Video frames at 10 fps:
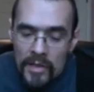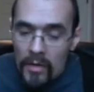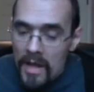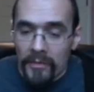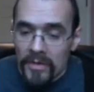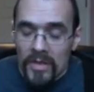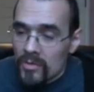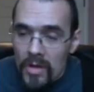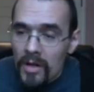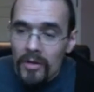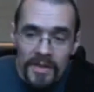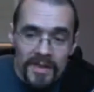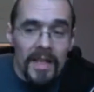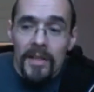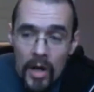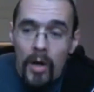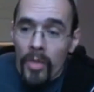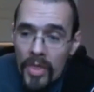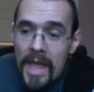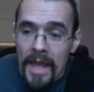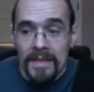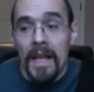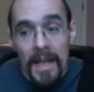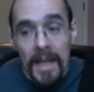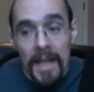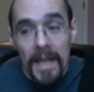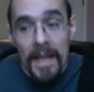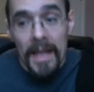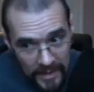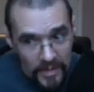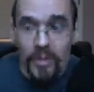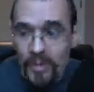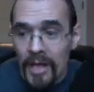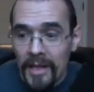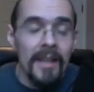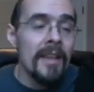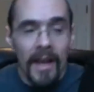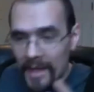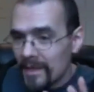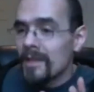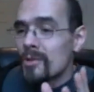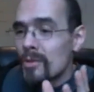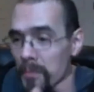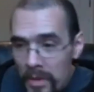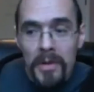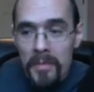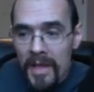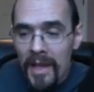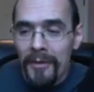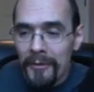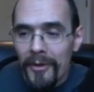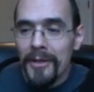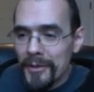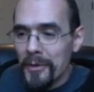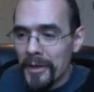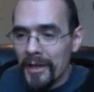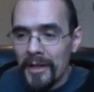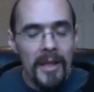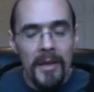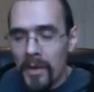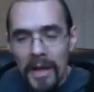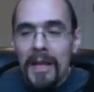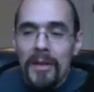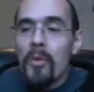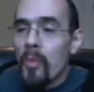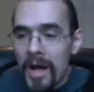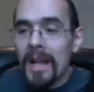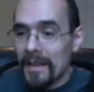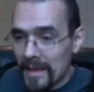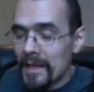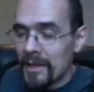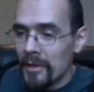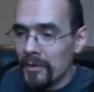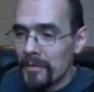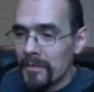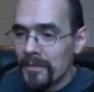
I don't have to struggle to say, no, thanks. I get that you like it. I get that you appear to be having fun doing it. But I don't want it. Thank you.